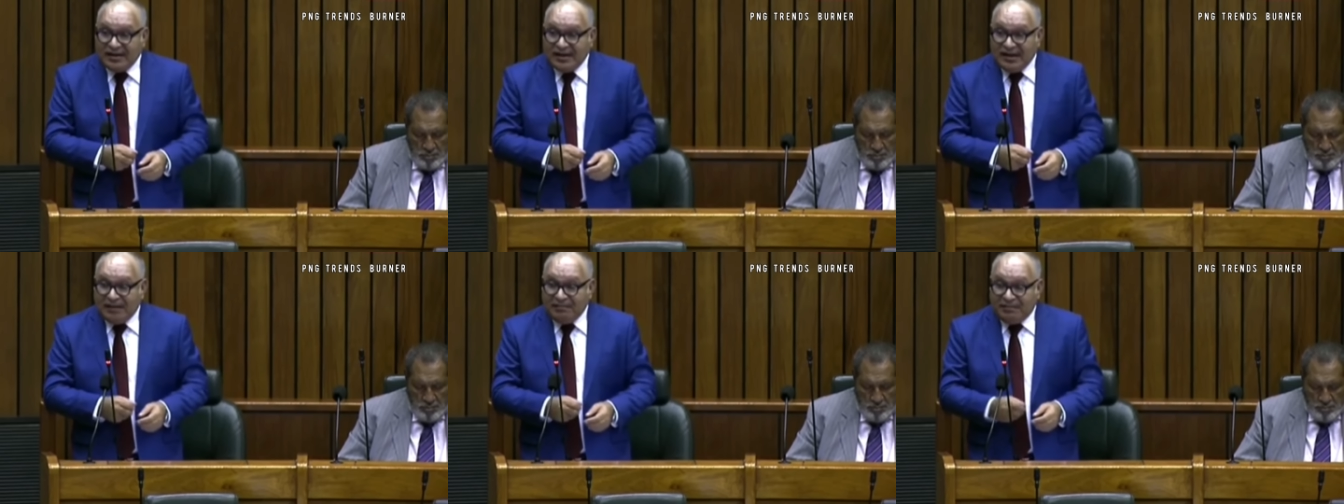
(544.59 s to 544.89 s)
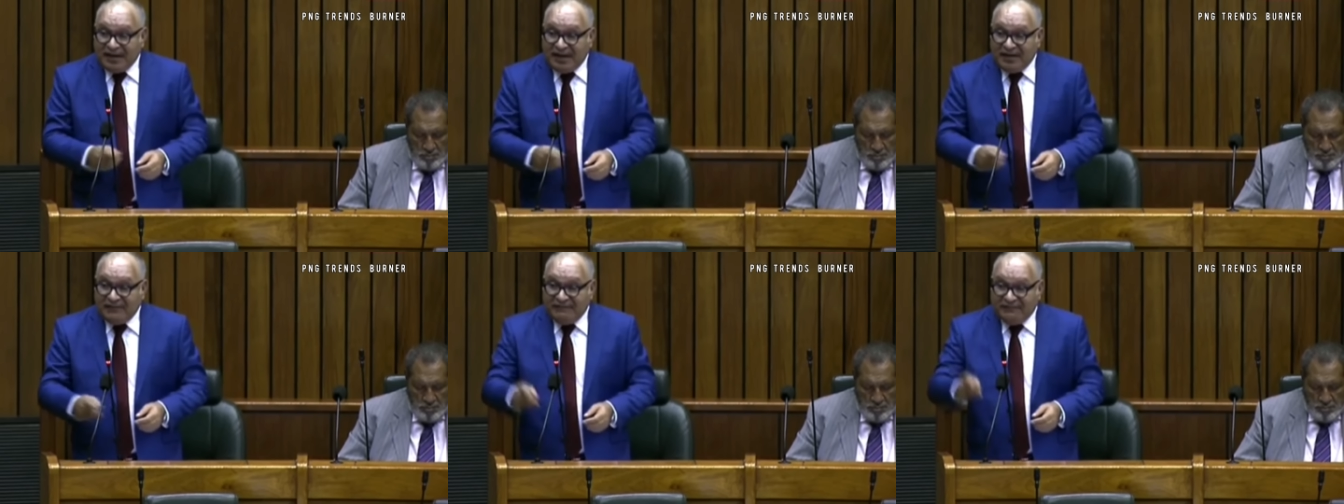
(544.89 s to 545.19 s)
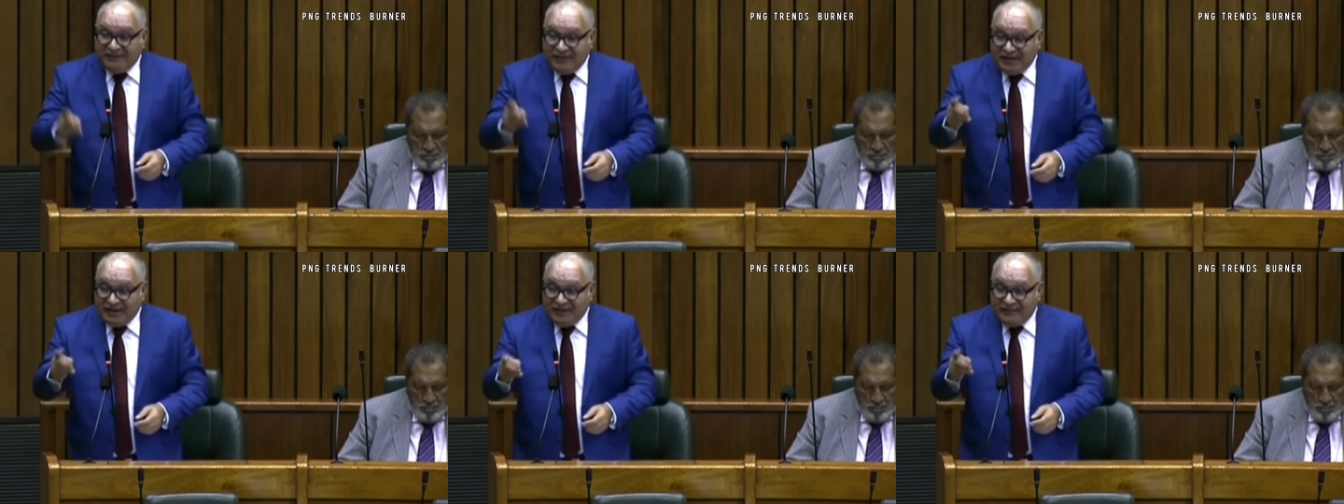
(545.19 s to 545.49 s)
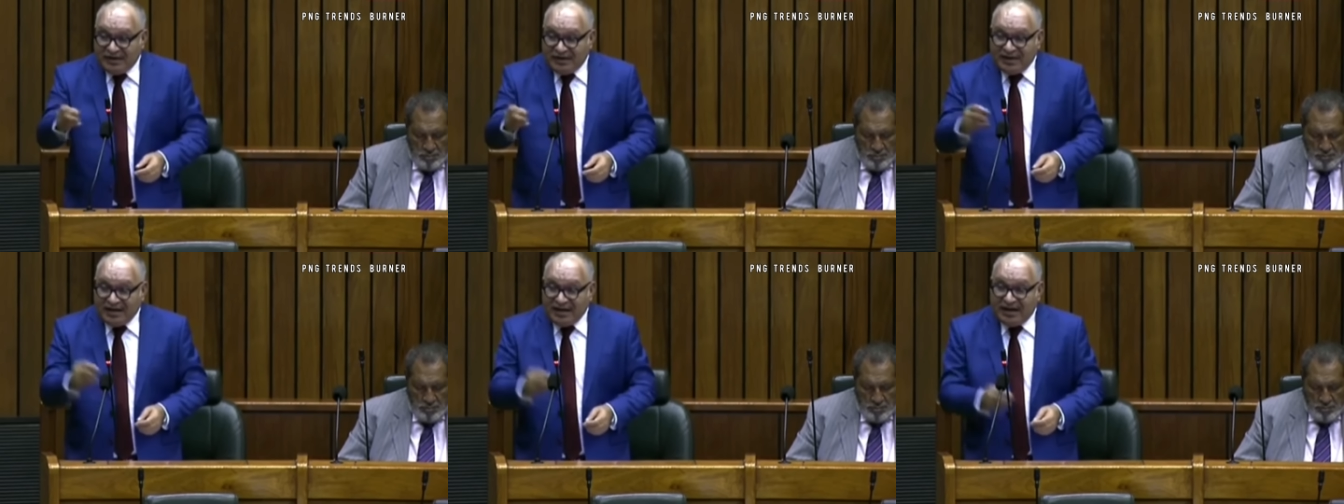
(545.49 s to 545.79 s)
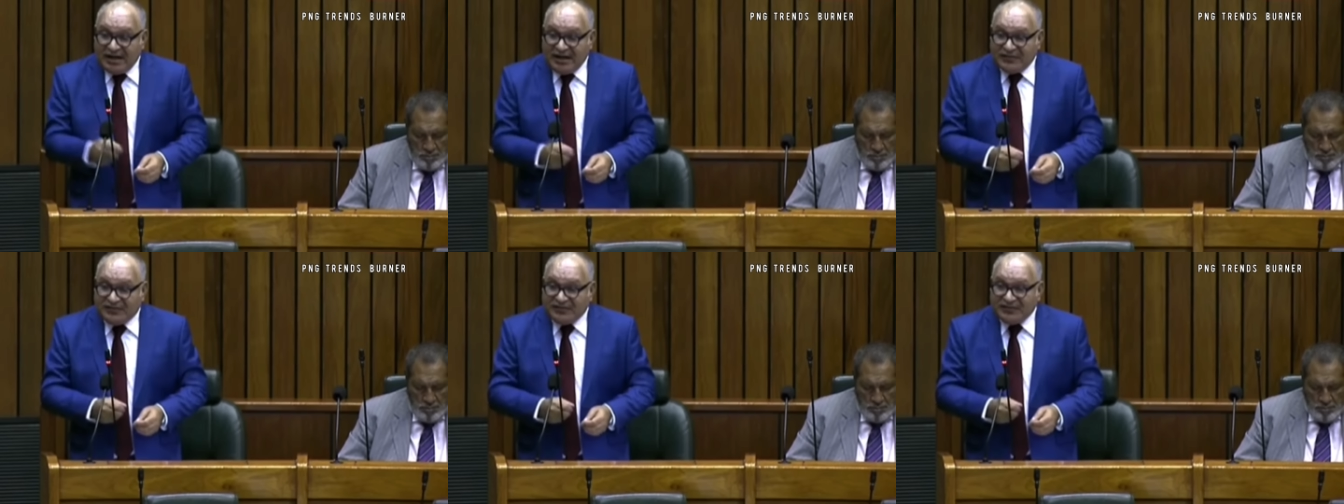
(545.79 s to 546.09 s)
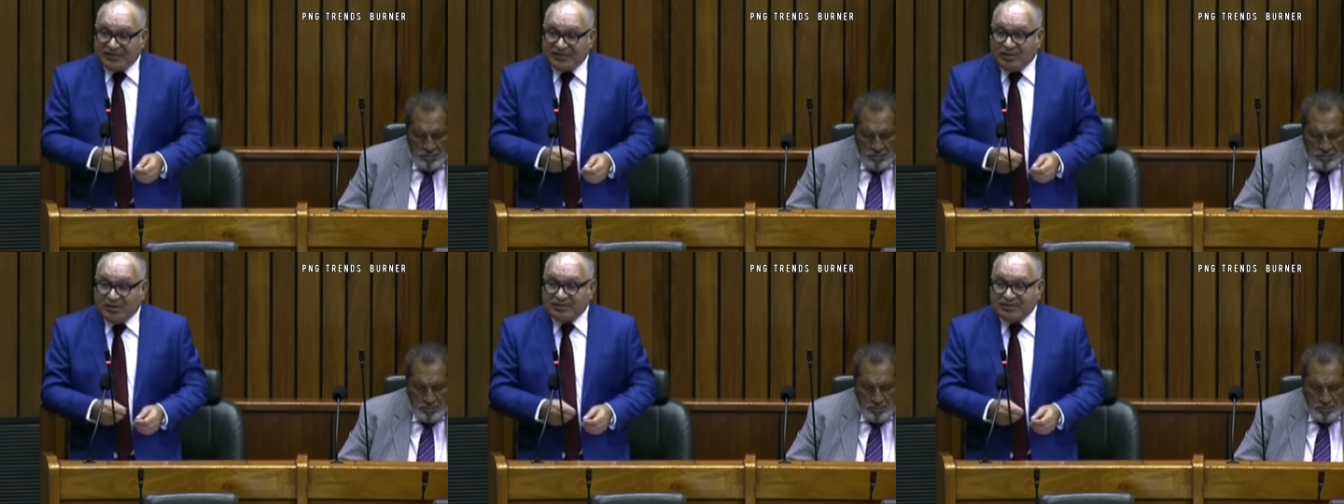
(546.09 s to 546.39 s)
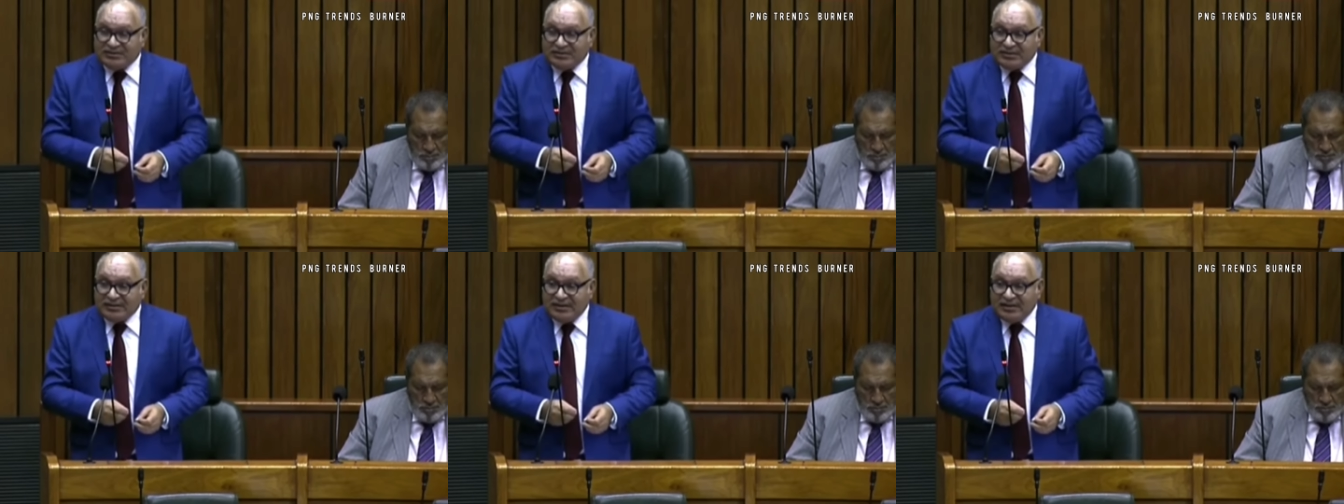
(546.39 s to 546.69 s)
and pay very, very high interest
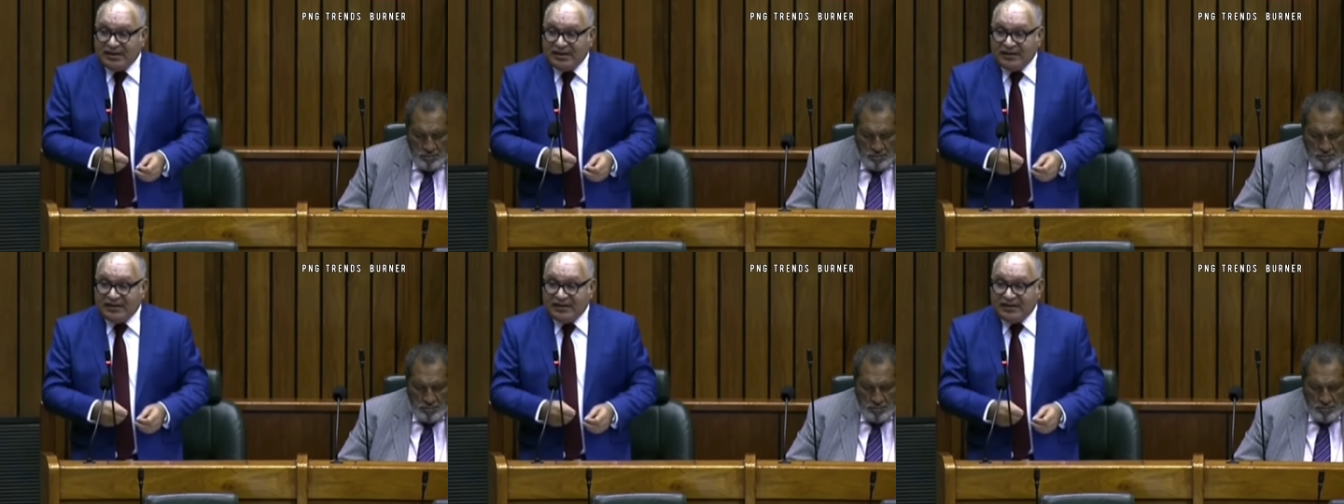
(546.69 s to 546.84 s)
costs,